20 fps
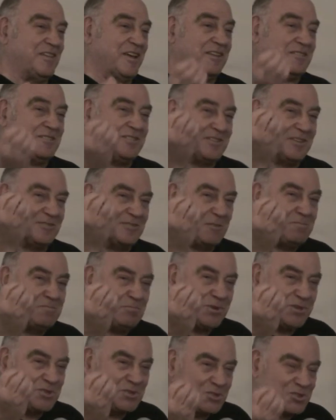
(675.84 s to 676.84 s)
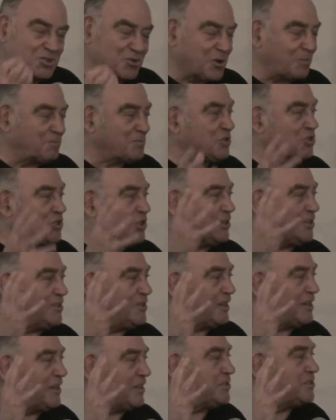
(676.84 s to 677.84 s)
that the prescription
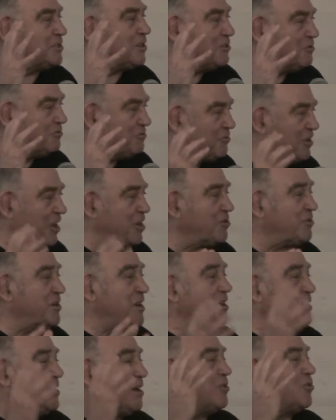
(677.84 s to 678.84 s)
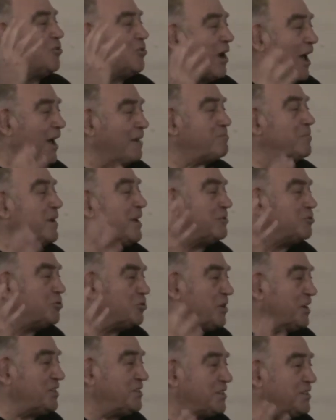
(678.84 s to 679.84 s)
is very ripe
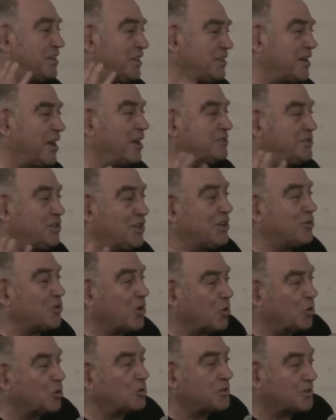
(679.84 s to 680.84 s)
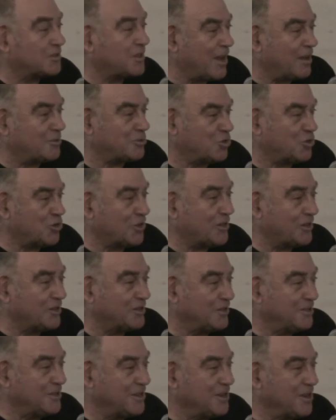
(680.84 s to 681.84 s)
and ready in our dear old country
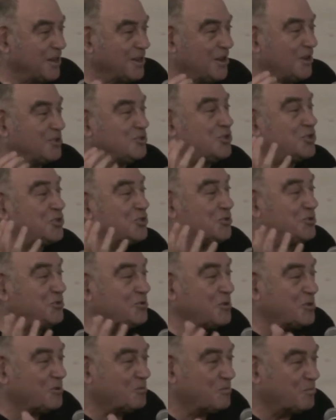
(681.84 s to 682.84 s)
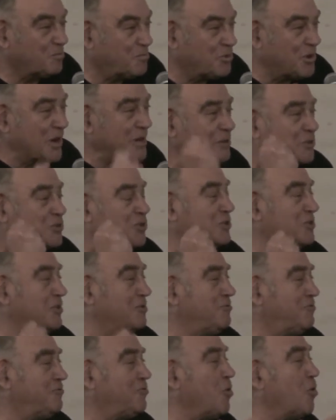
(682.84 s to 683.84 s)
to bring to
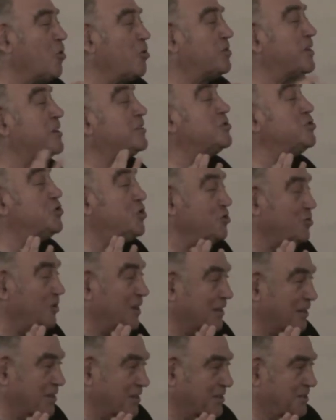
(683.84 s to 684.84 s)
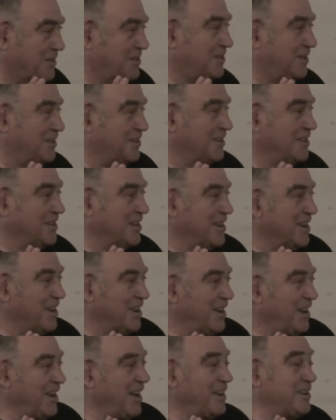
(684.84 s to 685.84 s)
the fore that new elite.
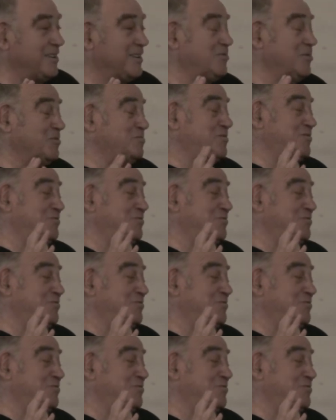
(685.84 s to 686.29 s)
And